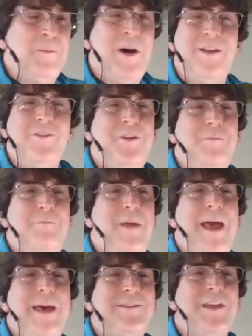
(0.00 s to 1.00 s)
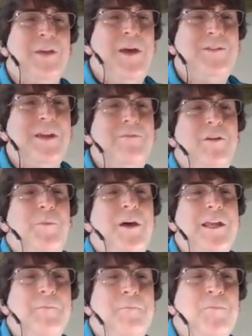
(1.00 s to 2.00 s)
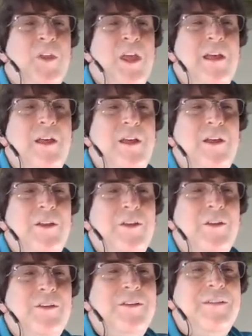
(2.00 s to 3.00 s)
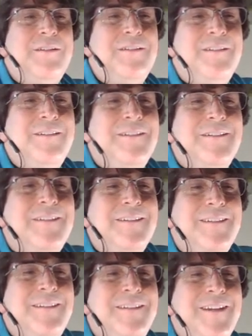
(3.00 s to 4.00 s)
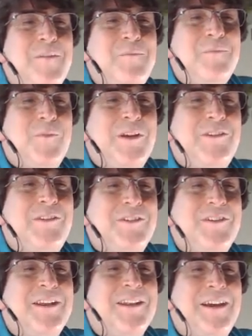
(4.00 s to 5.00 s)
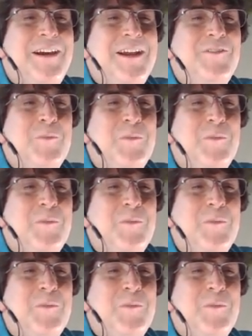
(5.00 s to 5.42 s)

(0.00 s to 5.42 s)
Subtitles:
And of course, what am I doing? I'm making Star Wars origami models and passing them out to everybody.